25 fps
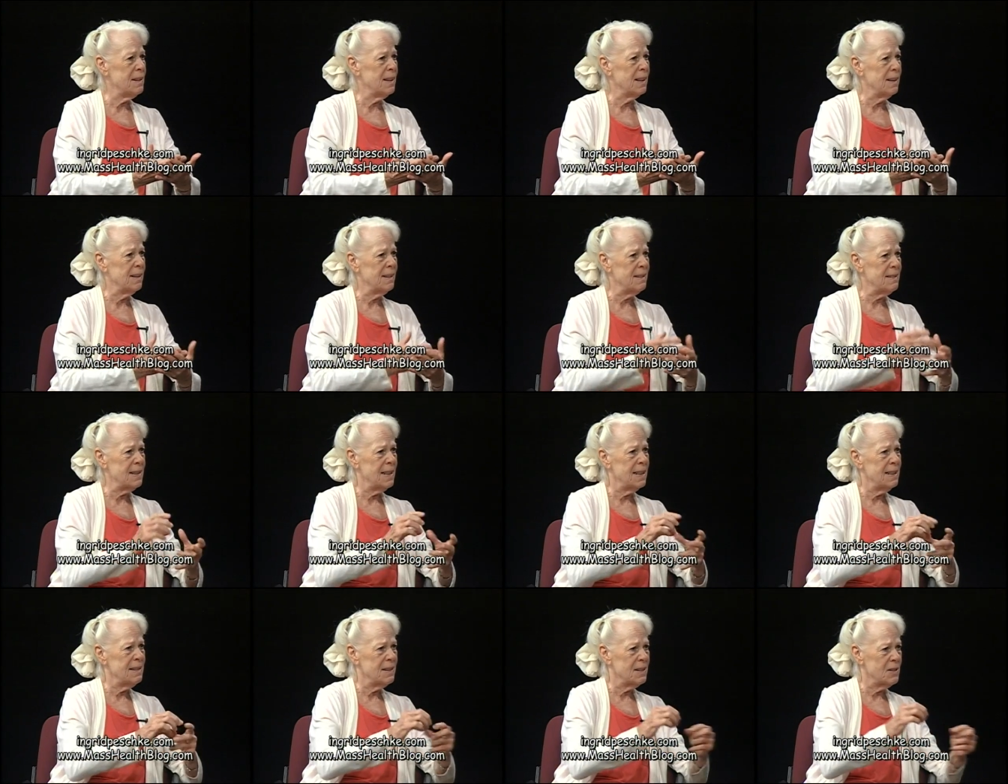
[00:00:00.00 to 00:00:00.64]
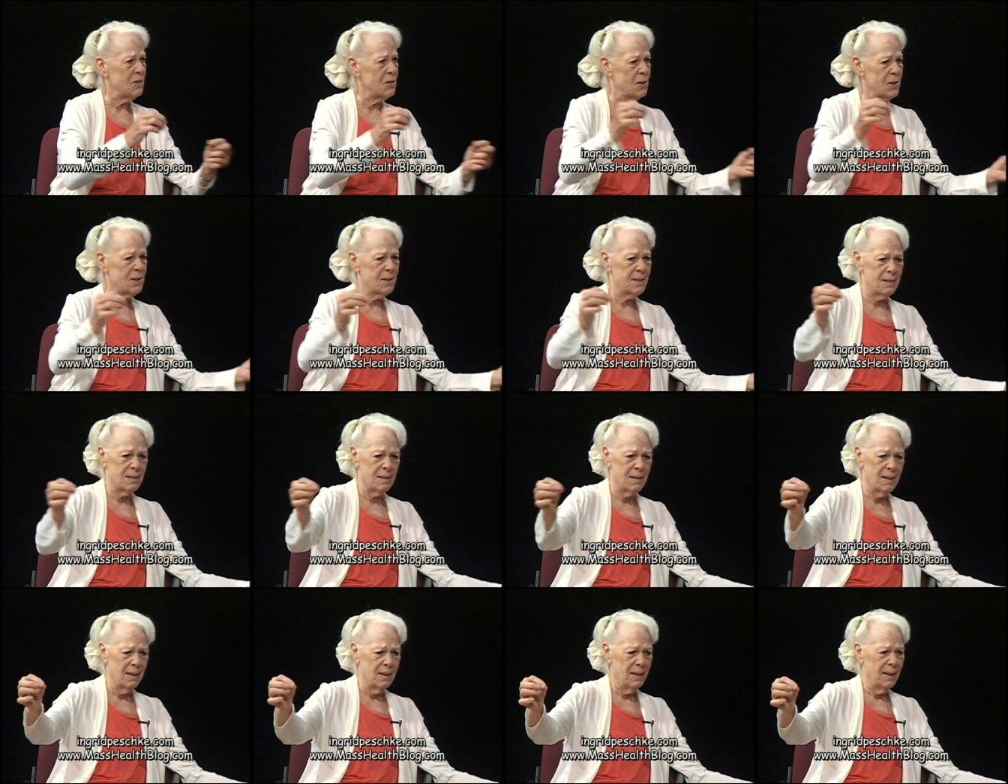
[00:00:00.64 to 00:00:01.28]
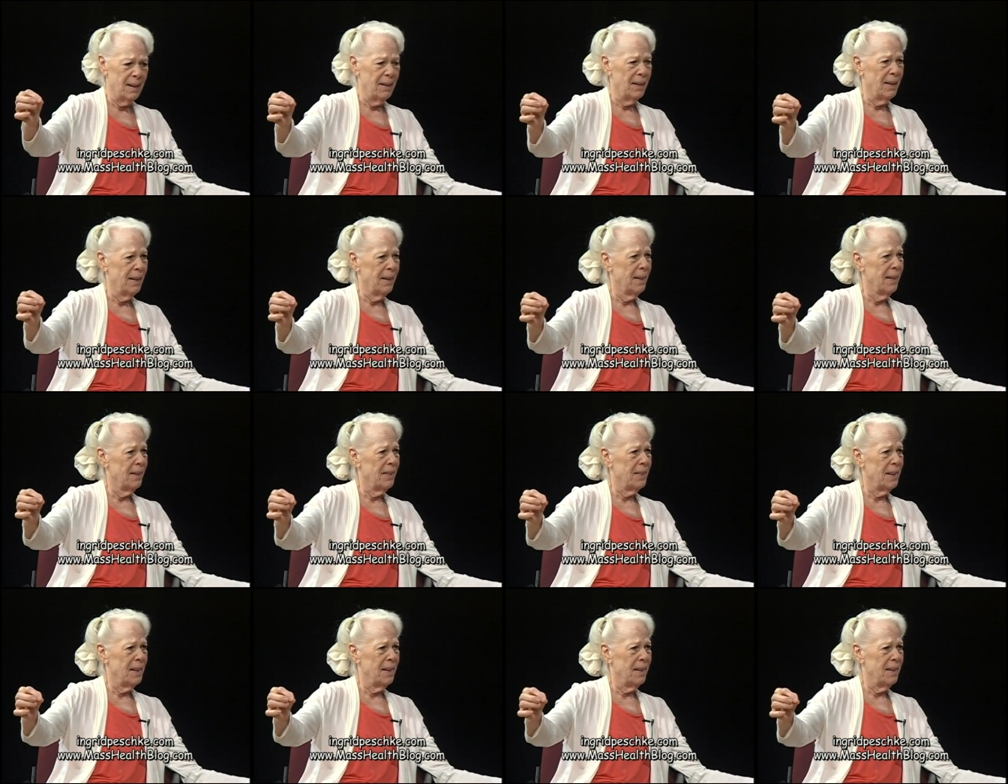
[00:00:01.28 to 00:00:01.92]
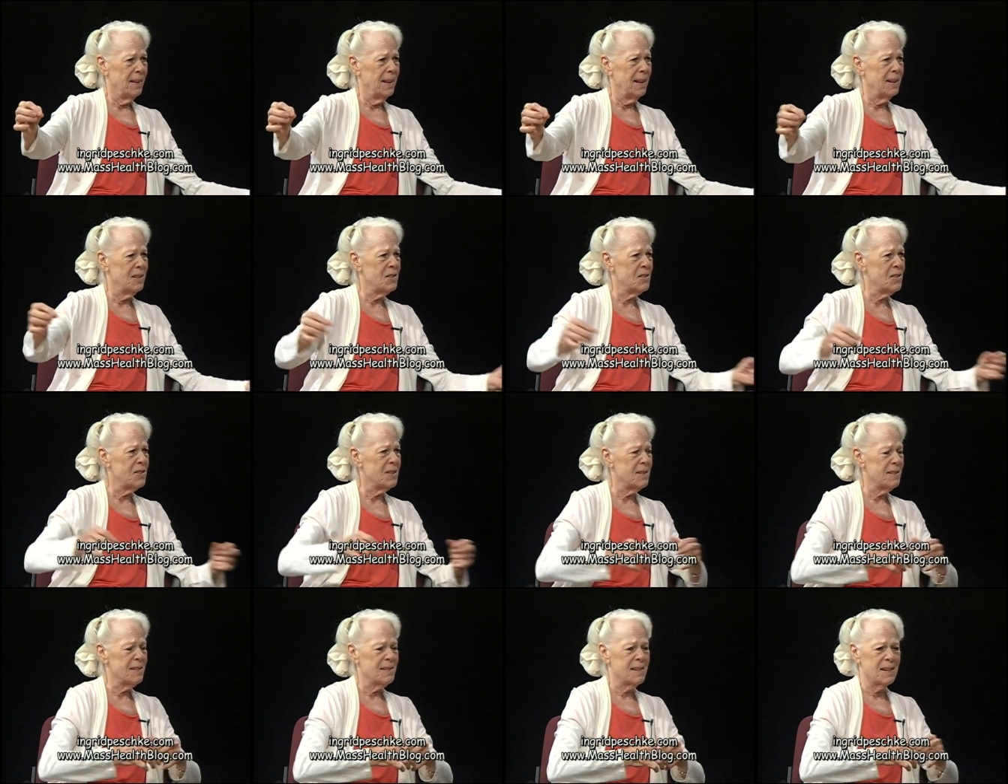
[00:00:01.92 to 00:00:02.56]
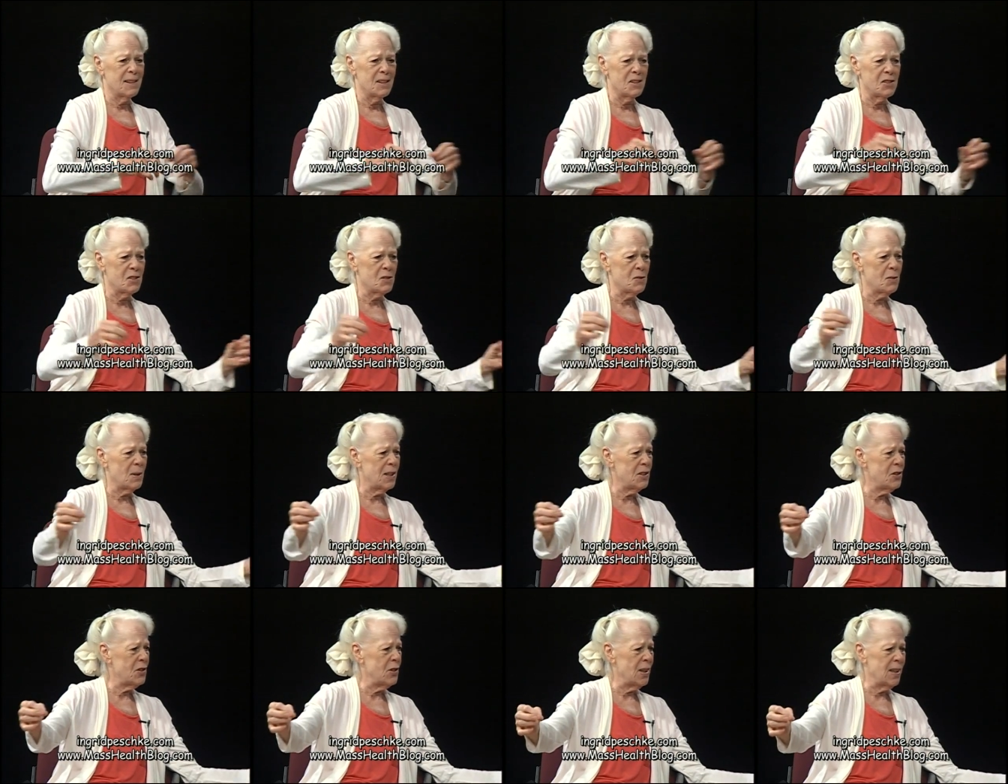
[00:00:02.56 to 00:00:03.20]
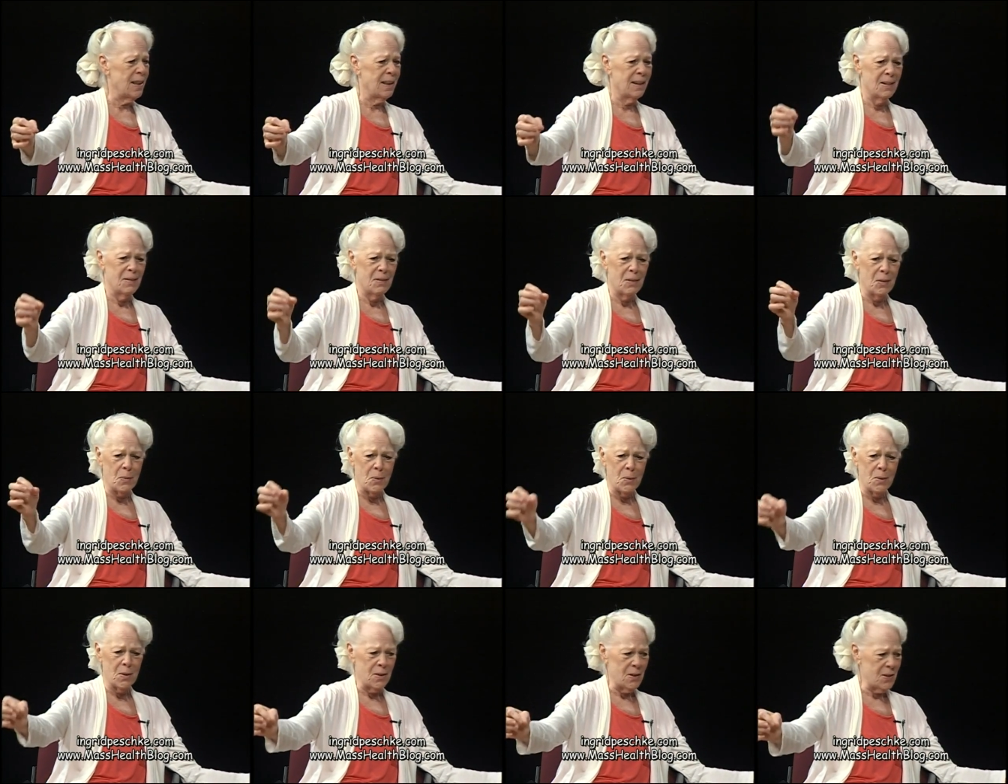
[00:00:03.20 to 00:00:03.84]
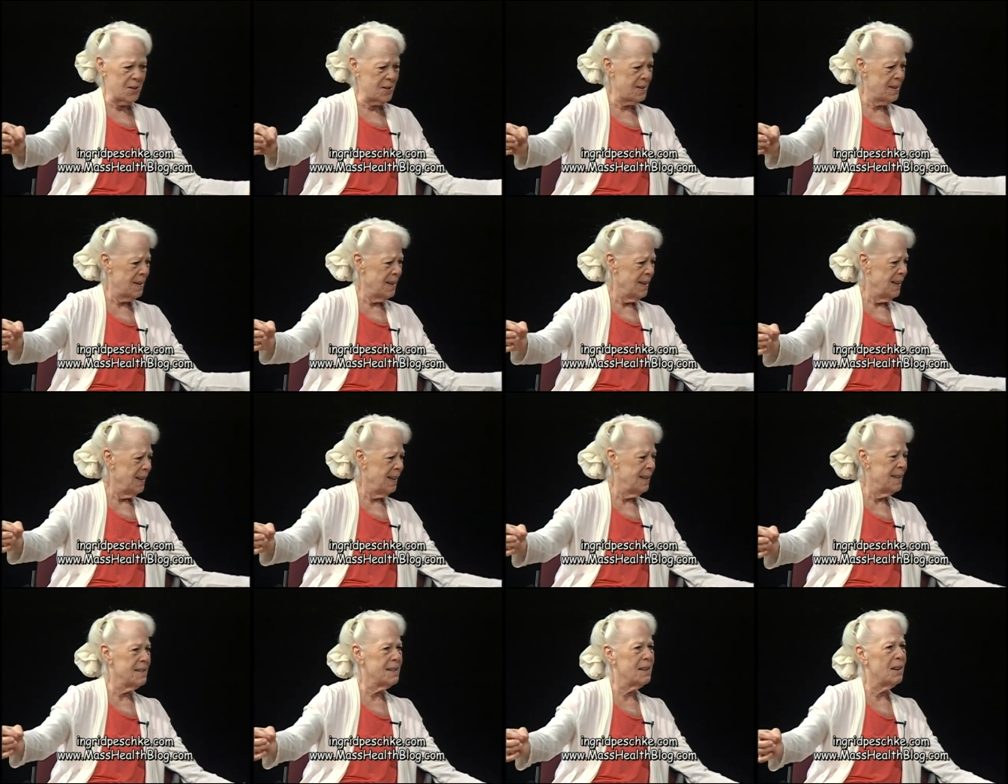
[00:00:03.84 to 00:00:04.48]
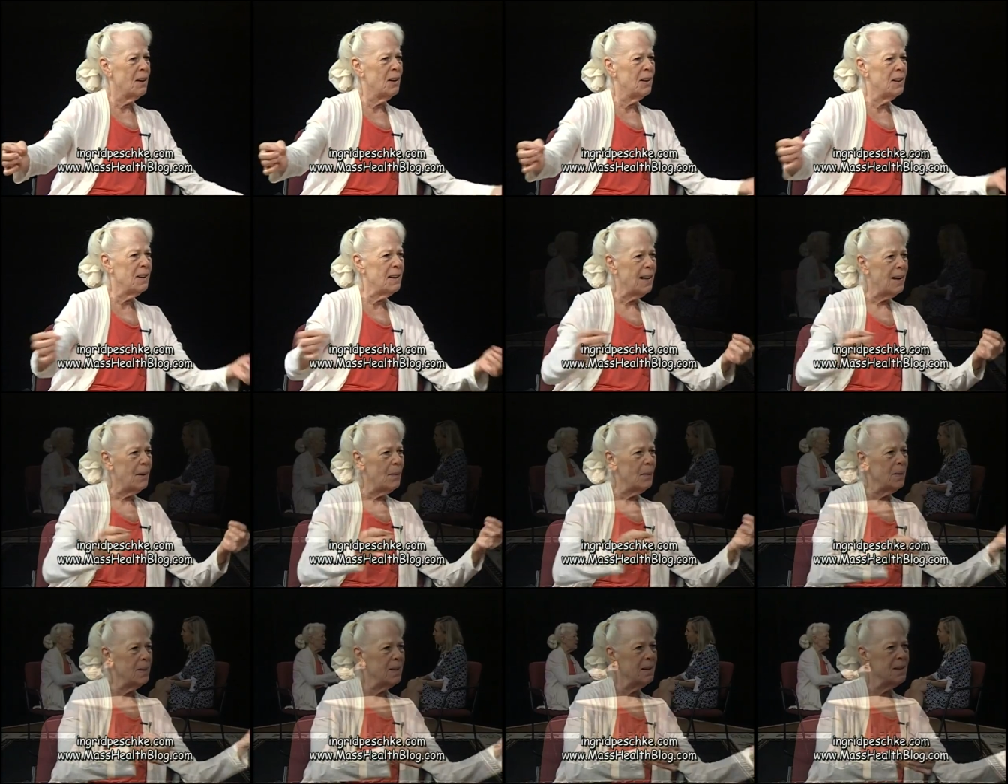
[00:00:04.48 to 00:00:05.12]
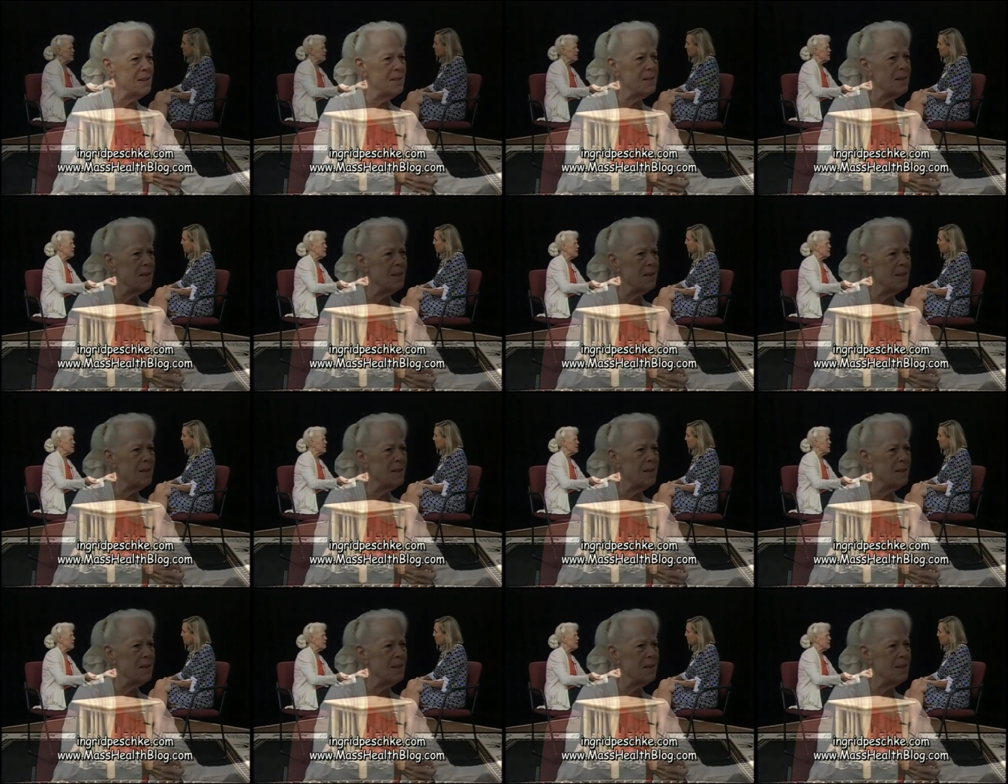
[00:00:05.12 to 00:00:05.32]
in a sense. It's just the stretching of the worst is allowing us to